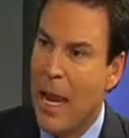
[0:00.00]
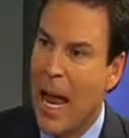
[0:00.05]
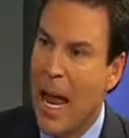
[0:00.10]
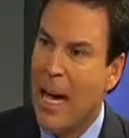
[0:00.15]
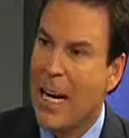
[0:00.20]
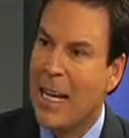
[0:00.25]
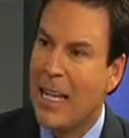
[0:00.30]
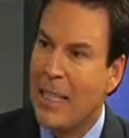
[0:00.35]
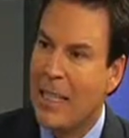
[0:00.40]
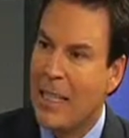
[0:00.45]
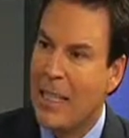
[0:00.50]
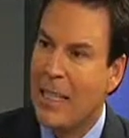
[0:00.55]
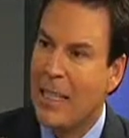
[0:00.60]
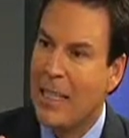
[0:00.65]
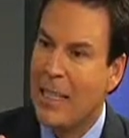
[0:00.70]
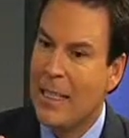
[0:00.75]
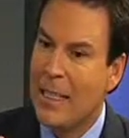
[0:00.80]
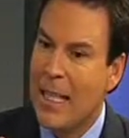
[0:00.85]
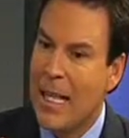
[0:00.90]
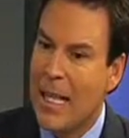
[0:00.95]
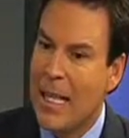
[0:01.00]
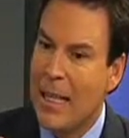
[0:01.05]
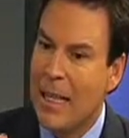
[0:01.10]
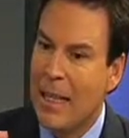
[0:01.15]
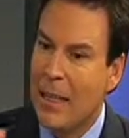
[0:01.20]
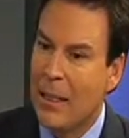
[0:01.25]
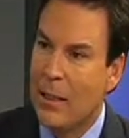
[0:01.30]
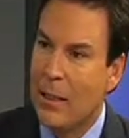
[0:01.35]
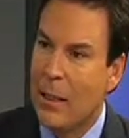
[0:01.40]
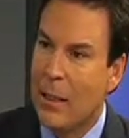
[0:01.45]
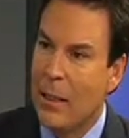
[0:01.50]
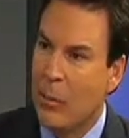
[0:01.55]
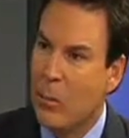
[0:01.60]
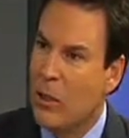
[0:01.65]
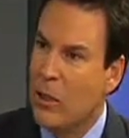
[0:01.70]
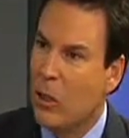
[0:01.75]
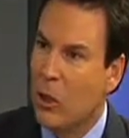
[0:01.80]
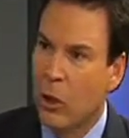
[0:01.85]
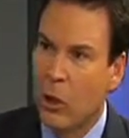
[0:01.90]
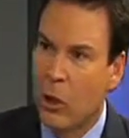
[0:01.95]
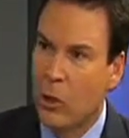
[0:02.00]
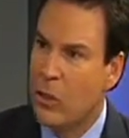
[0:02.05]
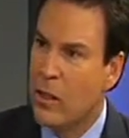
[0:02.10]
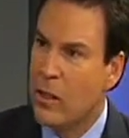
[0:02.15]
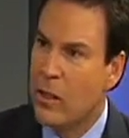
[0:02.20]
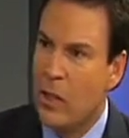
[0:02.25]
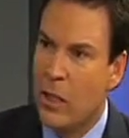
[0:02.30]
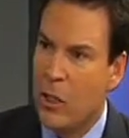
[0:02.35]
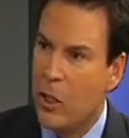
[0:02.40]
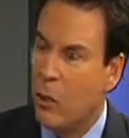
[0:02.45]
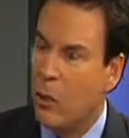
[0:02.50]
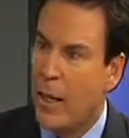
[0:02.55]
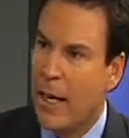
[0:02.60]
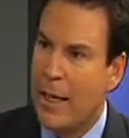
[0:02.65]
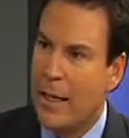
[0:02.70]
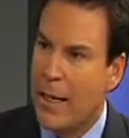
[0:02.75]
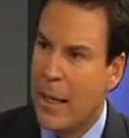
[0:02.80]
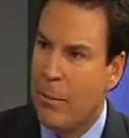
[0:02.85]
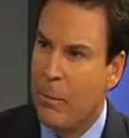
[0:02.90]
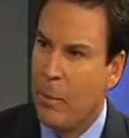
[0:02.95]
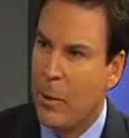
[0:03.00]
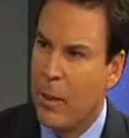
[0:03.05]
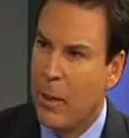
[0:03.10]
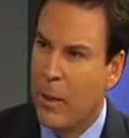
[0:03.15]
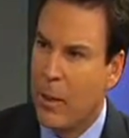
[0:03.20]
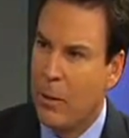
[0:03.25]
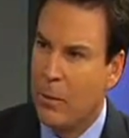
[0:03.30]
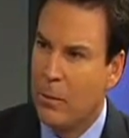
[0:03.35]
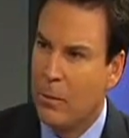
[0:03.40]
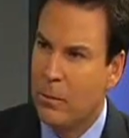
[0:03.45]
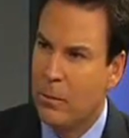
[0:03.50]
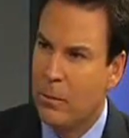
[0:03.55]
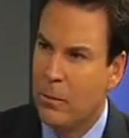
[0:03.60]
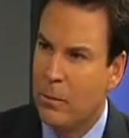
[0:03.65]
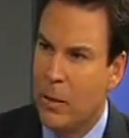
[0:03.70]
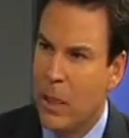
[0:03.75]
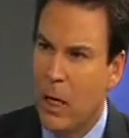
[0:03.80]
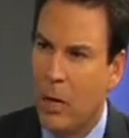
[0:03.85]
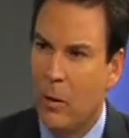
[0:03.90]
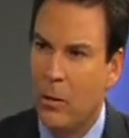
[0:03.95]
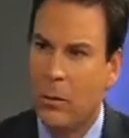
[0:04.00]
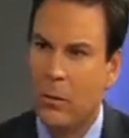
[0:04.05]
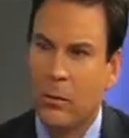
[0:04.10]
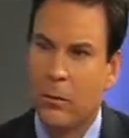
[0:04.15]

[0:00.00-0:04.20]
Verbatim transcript: How do the teeth? I mean, once they're loose, is yeah. it too late at the, that point? Though? No, because no?